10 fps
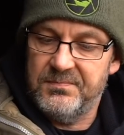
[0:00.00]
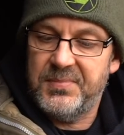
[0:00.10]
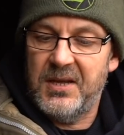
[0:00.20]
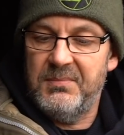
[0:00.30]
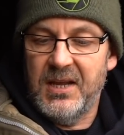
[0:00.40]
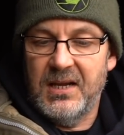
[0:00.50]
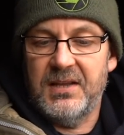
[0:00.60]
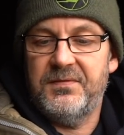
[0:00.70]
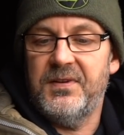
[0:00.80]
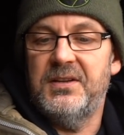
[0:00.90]
about a metre
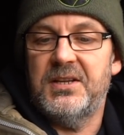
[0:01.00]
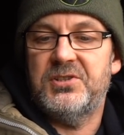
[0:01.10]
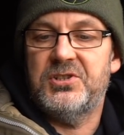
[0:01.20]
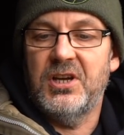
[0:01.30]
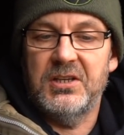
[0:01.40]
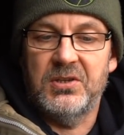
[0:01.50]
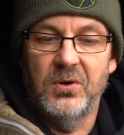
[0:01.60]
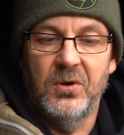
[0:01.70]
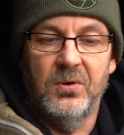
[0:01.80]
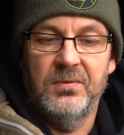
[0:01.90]
length of our Nexus chain
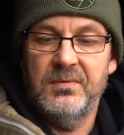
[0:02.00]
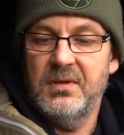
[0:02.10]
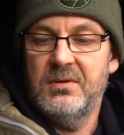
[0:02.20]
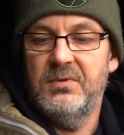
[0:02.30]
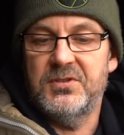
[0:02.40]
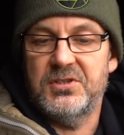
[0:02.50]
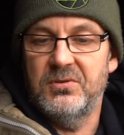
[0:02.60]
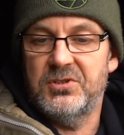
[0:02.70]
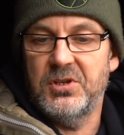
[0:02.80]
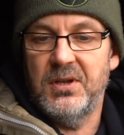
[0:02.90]
core with just a
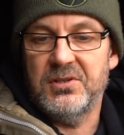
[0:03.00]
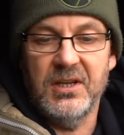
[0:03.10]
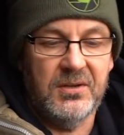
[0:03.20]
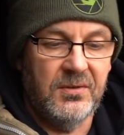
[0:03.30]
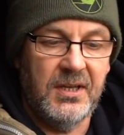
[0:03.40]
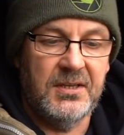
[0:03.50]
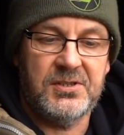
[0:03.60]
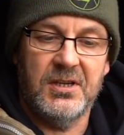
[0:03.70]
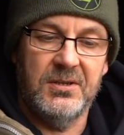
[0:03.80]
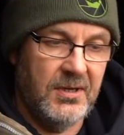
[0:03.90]
little 2-ounce lead on that.
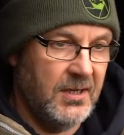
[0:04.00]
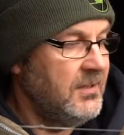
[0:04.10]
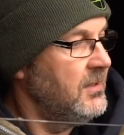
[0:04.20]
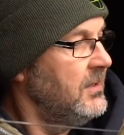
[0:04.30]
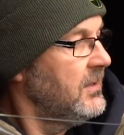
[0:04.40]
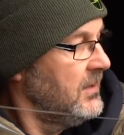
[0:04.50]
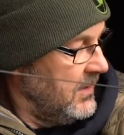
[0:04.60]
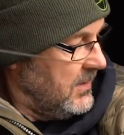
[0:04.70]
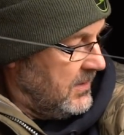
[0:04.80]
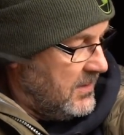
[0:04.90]
So
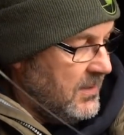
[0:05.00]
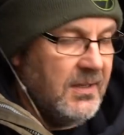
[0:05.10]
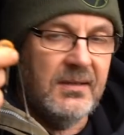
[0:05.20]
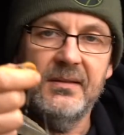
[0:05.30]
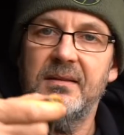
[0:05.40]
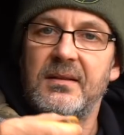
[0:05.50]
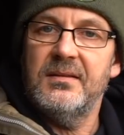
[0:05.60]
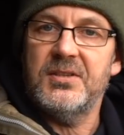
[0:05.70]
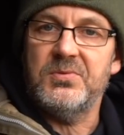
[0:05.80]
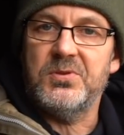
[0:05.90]
yeah,
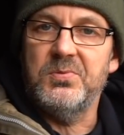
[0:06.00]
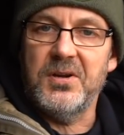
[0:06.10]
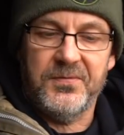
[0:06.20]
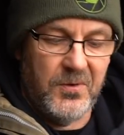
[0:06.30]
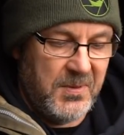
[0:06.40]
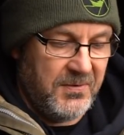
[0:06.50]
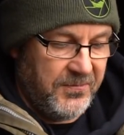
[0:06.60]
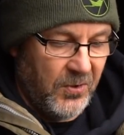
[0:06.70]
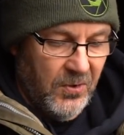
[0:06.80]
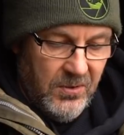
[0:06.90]
that's what's worked for me
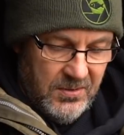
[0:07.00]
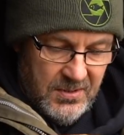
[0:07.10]
before.